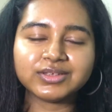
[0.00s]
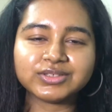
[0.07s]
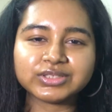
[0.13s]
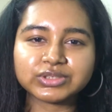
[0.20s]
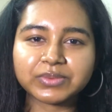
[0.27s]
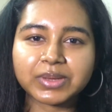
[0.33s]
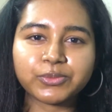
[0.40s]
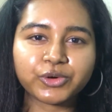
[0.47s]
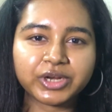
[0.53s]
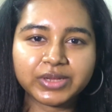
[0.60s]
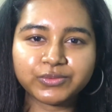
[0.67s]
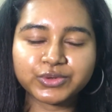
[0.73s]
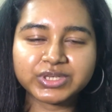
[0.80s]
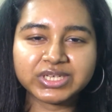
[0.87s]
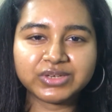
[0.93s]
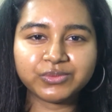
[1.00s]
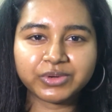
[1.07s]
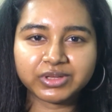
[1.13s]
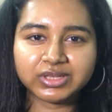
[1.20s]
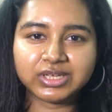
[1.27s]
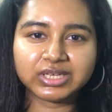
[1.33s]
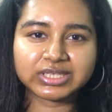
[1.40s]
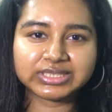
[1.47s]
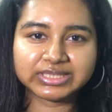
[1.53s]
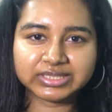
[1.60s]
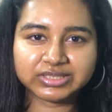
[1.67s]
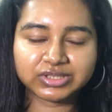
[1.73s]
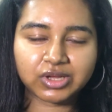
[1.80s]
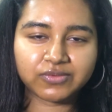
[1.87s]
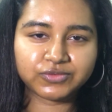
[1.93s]
So my morning routine really
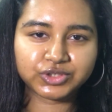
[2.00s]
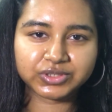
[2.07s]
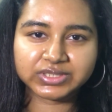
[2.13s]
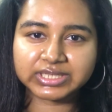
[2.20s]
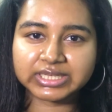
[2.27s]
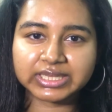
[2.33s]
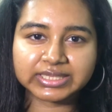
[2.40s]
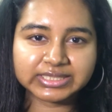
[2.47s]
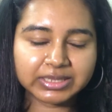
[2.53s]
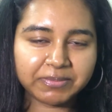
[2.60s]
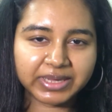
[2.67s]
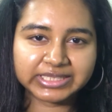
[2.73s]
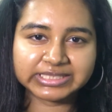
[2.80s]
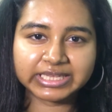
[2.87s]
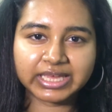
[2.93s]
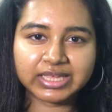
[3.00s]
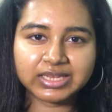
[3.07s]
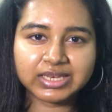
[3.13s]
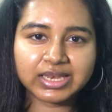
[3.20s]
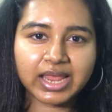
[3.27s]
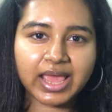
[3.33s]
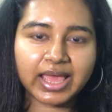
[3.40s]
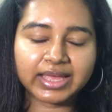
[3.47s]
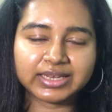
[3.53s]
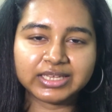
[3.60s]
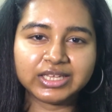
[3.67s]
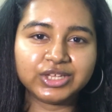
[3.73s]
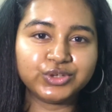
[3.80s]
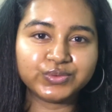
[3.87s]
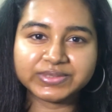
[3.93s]
consists of just cleansing my skin
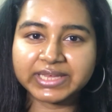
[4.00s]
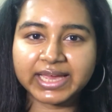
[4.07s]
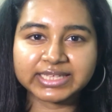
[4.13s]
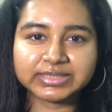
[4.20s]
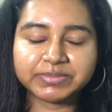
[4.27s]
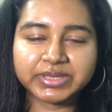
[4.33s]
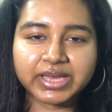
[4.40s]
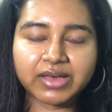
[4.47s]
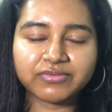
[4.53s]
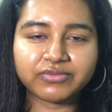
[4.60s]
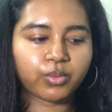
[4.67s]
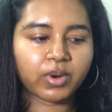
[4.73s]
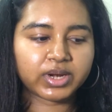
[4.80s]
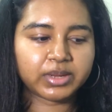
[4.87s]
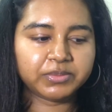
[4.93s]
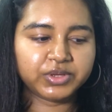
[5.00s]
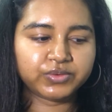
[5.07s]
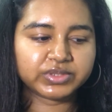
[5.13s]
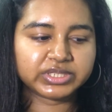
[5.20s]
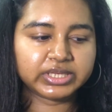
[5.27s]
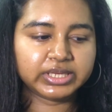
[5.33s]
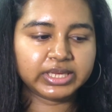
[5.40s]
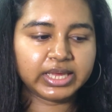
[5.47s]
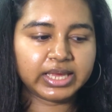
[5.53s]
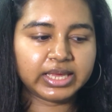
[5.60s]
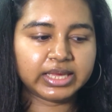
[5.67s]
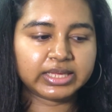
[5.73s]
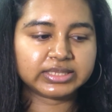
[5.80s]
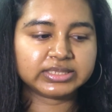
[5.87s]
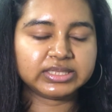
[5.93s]
and using SPF. The one I'm using
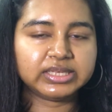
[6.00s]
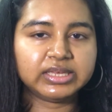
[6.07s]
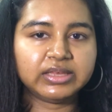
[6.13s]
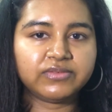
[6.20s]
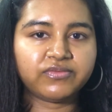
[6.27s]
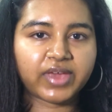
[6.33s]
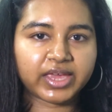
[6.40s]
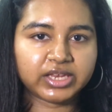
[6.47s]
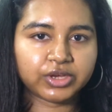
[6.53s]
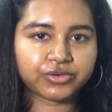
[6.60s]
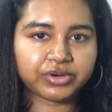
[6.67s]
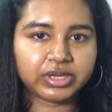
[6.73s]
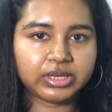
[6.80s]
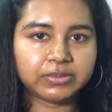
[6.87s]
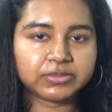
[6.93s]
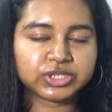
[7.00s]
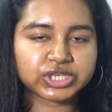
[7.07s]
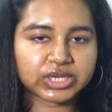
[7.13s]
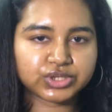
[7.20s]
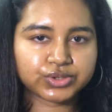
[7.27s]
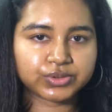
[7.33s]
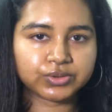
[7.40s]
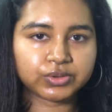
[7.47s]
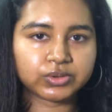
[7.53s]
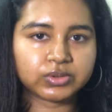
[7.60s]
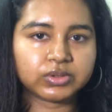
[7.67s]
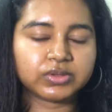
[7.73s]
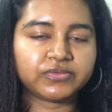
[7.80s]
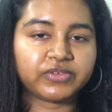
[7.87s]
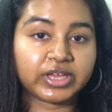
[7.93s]
is the Vanicream
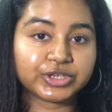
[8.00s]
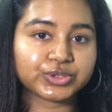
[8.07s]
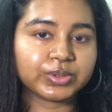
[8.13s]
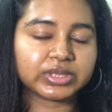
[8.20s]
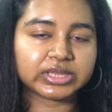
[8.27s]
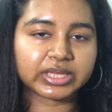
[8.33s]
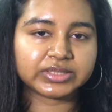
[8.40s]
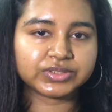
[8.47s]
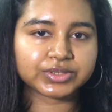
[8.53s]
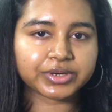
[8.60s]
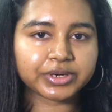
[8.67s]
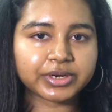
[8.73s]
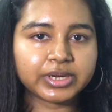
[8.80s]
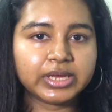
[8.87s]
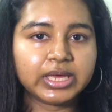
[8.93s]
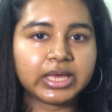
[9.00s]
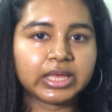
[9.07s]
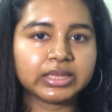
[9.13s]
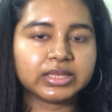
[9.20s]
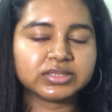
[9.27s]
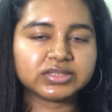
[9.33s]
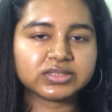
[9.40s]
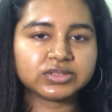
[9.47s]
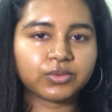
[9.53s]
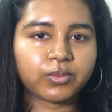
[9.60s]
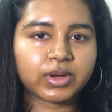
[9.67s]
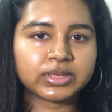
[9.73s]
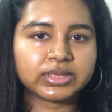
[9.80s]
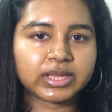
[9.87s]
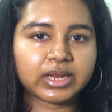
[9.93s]
Gentle Facial Cleanser. This is the
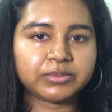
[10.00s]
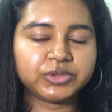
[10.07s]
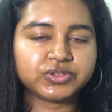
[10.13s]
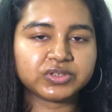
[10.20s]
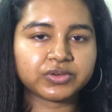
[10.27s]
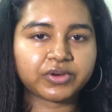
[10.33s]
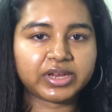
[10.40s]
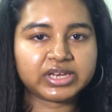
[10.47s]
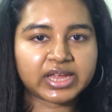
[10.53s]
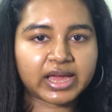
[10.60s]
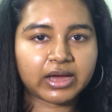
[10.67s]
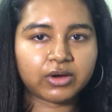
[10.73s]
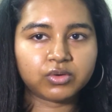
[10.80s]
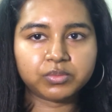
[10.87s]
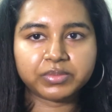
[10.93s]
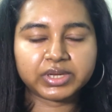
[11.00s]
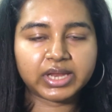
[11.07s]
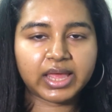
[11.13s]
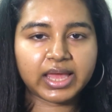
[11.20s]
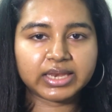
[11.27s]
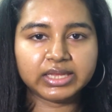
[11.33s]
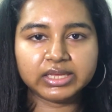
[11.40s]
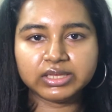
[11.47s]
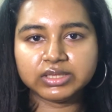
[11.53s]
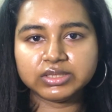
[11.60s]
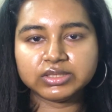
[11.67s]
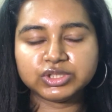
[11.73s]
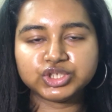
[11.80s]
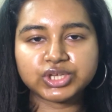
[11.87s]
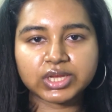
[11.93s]
one that I'm using right now, but
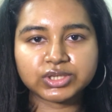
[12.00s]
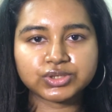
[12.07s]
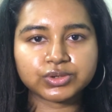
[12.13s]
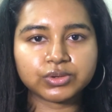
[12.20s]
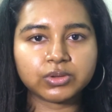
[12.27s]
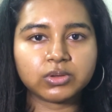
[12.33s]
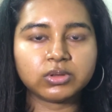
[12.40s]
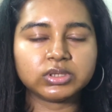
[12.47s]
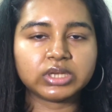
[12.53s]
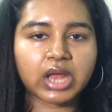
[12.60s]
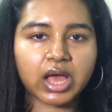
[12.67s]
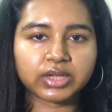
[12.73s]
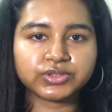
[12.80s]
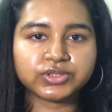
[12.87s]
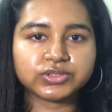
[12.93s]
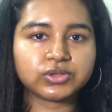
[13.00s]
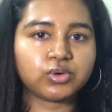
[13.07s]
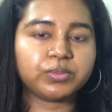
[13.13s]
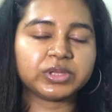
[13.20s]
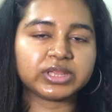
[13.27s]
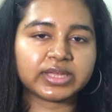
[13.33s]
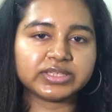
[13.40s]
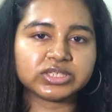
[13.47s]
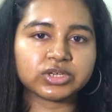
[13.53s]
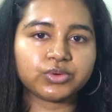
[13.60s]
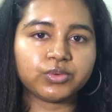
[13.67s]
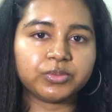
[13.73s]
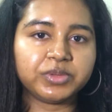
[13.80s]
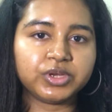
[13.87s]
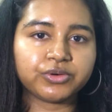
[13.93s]
any gentle non-soap cleanser
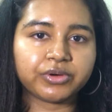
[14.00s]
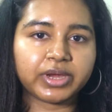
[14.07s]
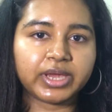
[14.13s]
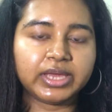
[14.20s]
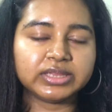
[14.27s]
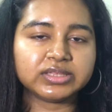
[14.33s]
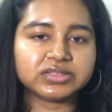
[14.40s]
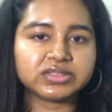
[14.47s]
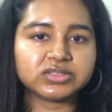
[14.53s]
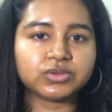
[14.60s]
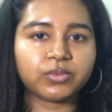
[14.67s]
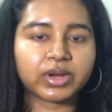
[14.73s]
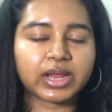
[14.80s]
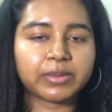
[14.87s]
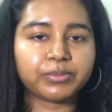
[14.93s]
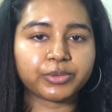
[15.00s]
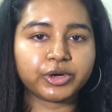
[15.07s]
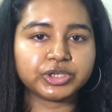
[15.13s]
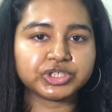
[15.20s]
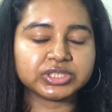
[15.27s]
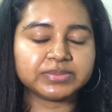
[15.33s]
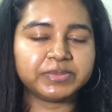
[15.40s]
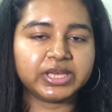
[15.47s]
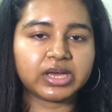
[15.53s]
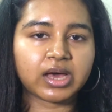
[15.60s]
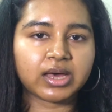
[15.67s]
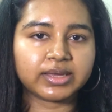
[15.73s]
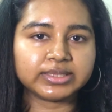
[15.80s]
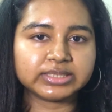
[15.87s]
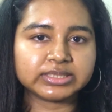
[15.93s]
will be great. This is the one I purchased
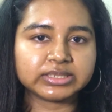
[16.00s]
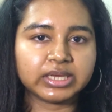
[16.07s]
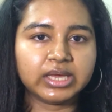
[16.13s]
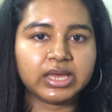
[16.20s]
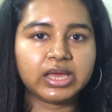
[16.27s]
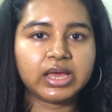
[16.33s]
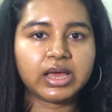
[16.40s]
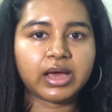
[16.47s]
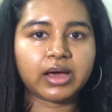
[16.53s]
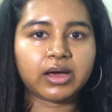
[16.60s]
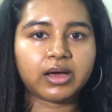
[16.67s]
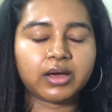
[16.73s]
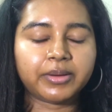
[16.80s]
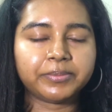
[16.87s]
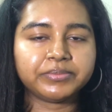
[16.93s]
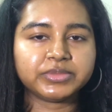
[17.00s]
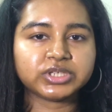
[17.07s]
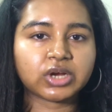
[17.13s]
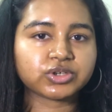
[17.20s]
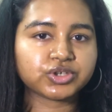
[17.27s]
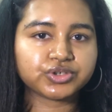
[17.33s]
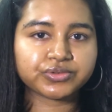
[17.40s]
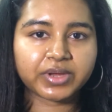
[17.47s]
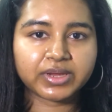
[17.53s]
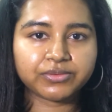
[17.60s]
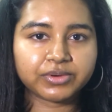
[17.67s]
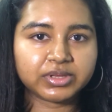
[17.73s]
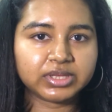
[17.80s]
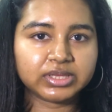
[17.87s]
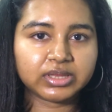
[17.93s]
because Dr. Dray
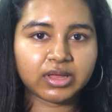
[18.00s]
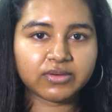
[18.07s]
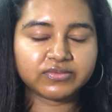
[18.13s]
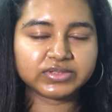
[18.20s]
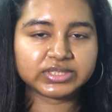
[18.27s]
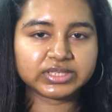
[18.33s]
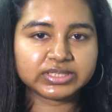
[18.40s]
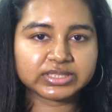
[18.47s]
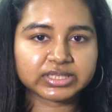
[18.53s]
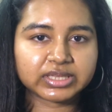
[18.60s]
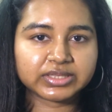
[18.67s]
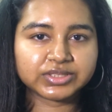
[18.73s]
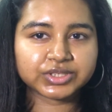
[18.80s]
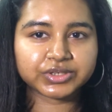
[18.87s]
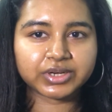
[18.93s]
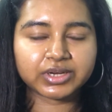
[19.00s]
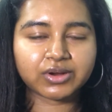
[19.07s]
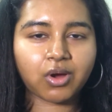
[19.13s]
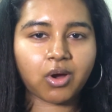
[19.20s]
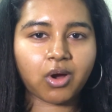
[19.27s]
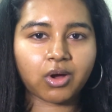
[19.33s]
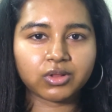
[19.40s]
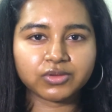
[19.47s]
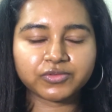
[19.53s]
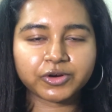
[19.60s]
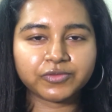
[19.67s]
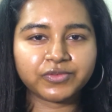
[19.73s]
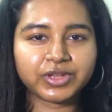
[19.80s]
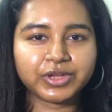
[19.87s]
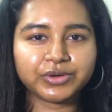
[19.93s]
really loves this cleanser, and all of
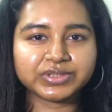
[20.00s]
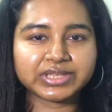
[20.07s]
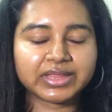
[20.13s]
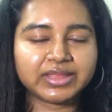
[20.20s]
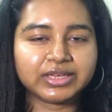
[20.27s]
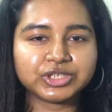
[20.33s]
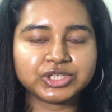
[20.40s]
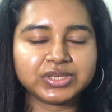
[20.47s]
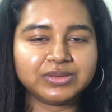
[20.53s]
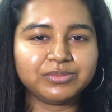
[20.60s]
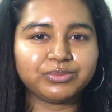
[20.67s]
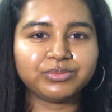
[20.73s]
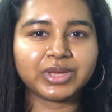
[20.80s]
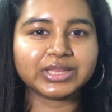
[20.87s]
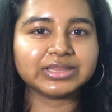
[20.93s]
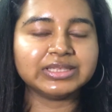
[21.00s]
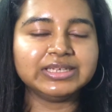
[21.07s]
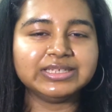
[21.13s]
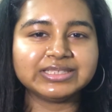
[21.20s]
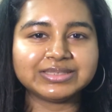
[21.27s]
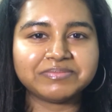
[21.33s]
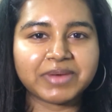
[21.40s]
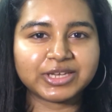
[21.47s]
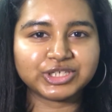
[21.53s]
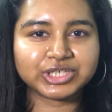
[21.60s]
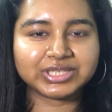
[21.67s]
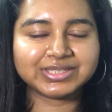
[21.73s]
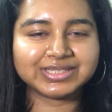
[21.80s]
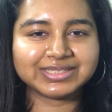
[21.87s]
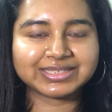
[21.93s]
her videos, I think she at least
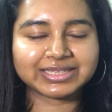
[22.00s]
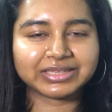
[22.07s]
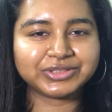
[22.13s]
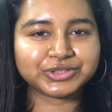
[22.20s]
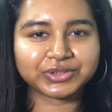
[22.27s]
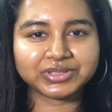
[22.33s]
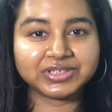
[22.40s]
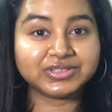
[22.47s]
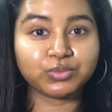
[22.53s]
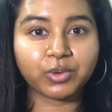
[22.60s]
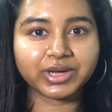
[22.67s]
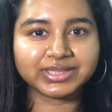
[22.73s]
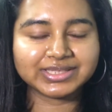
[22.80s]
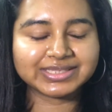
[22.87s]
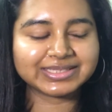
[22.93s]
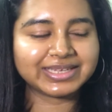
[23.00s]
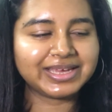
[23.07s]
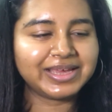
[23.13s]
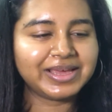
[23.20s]
mentions this cleanser at least once.